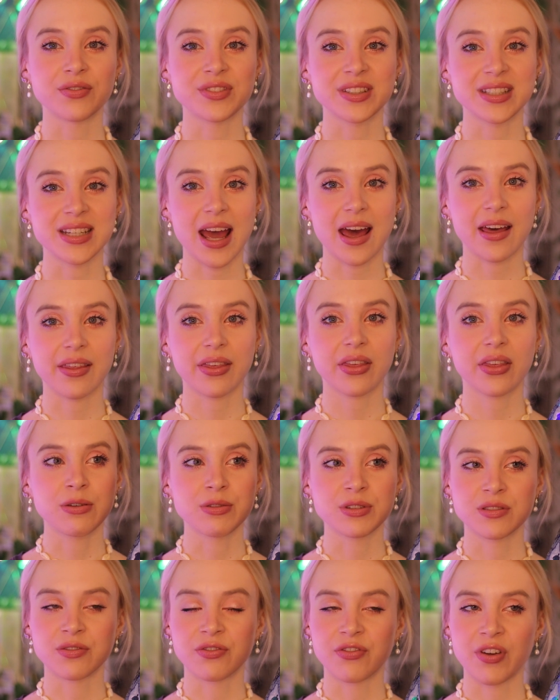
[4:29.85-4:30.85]
of death. It
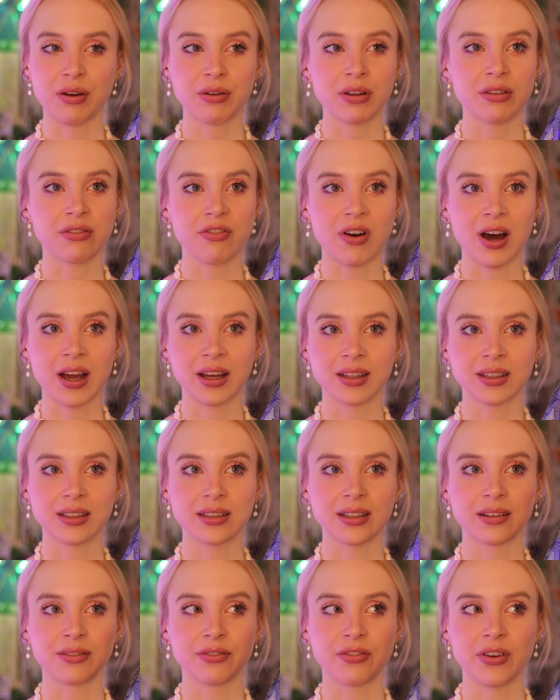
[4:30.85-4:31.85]
was very
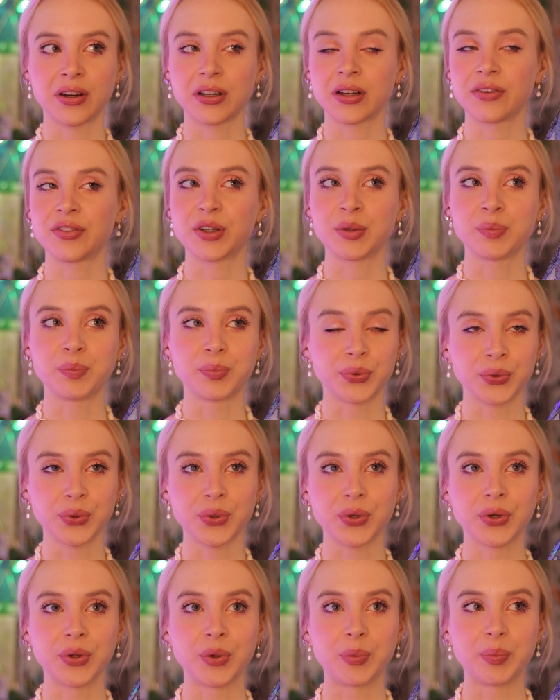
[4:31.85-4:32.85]
violent and very, very
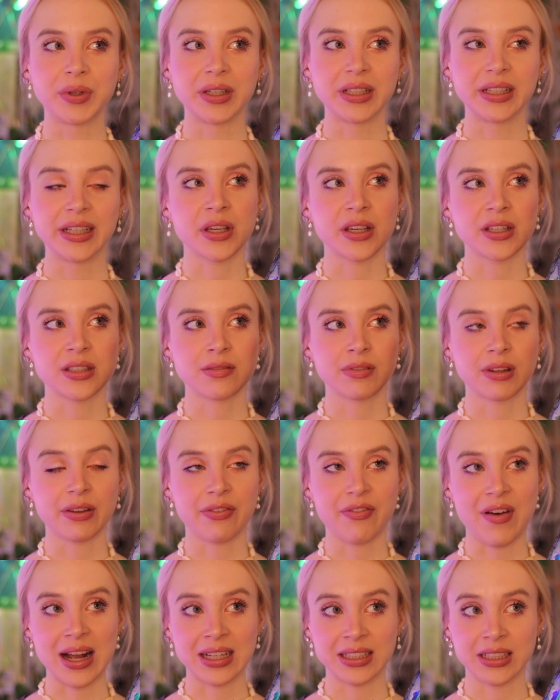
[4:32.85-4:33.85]
brutal, but because of the
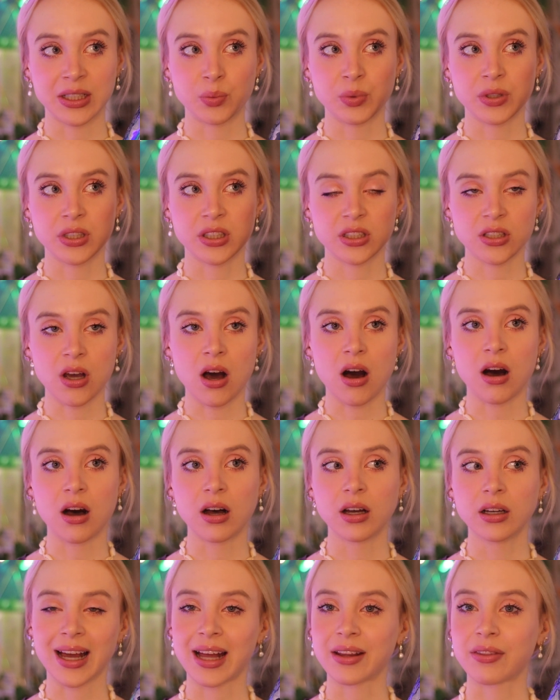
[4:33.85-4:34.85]
fact that we saw
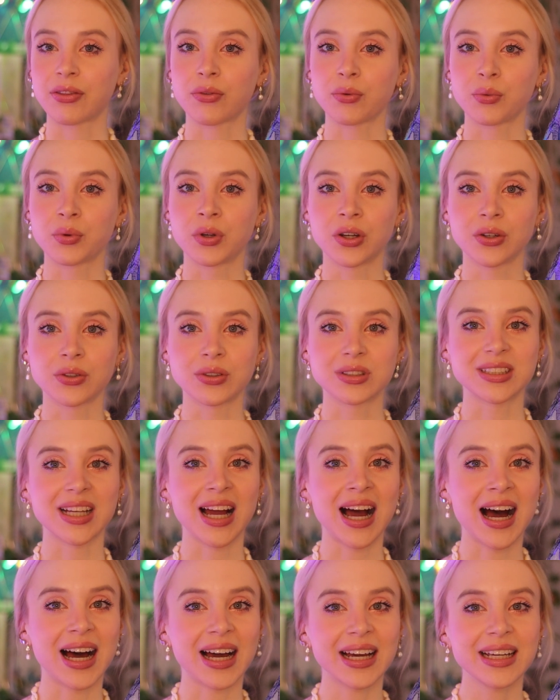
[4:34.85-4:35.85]
that through girl's
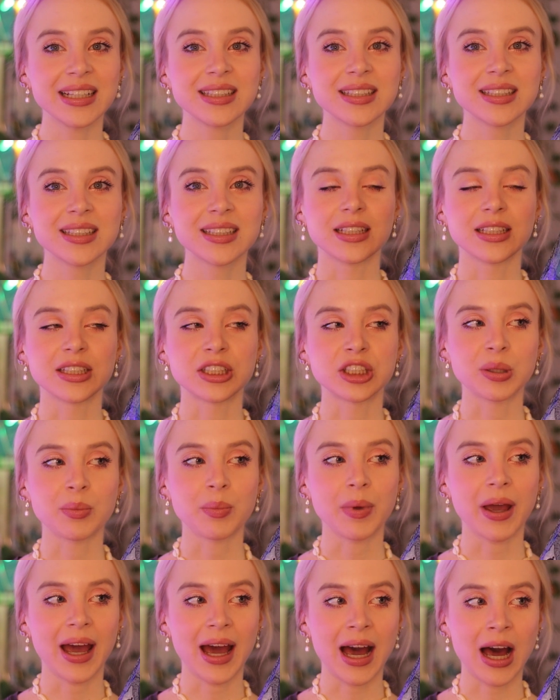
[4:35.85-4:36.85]
eyes,
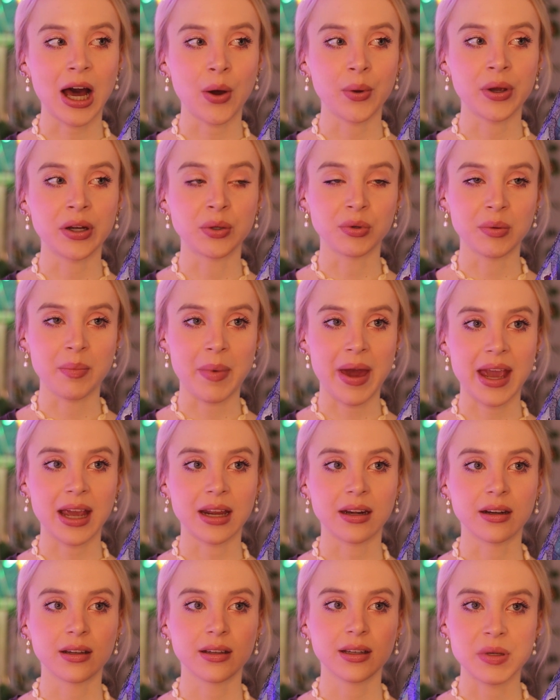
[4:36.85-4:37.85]
somehow it
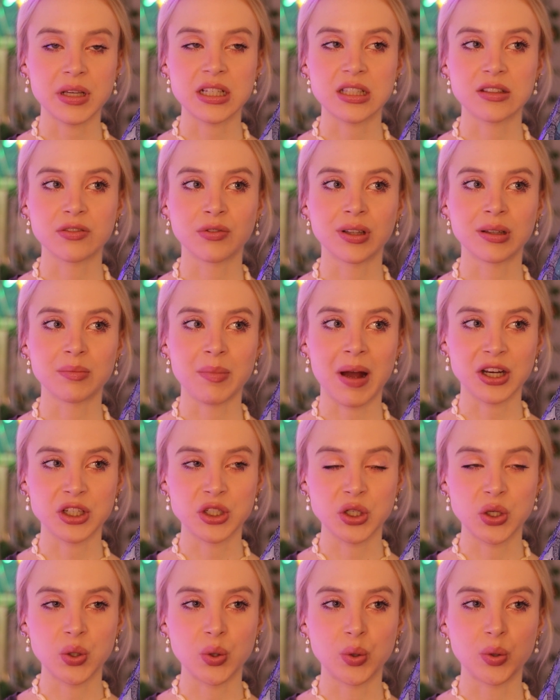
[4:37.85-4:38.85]
remained peaceful and
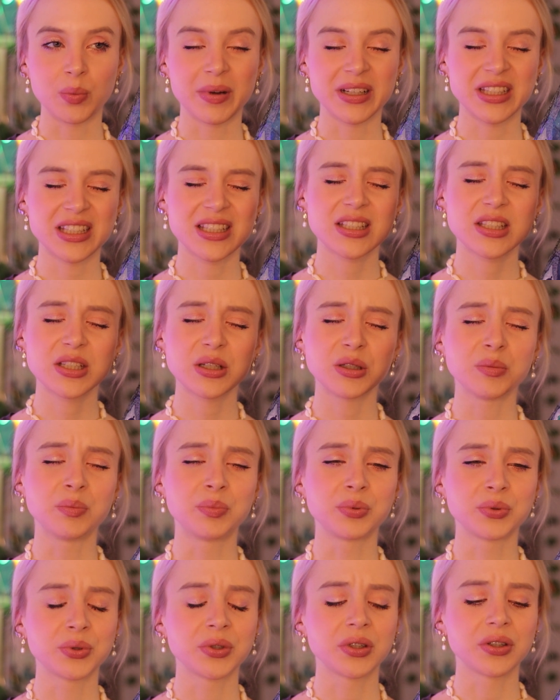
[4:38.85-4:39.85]
magical, but still
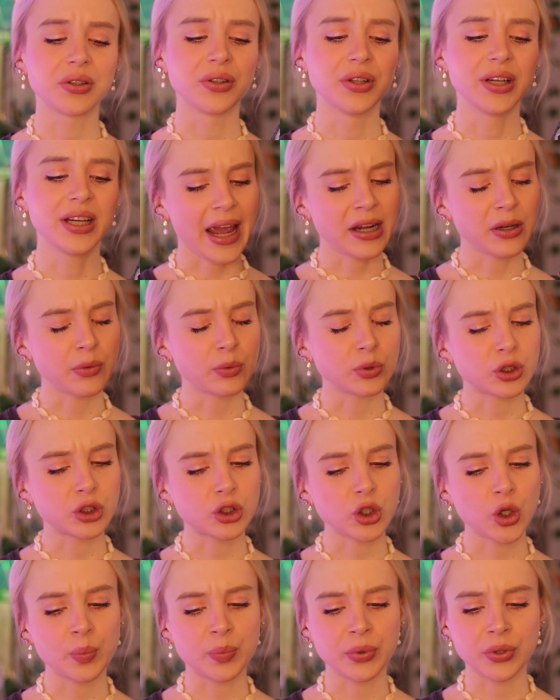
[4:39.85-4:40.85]
brutal. And it was so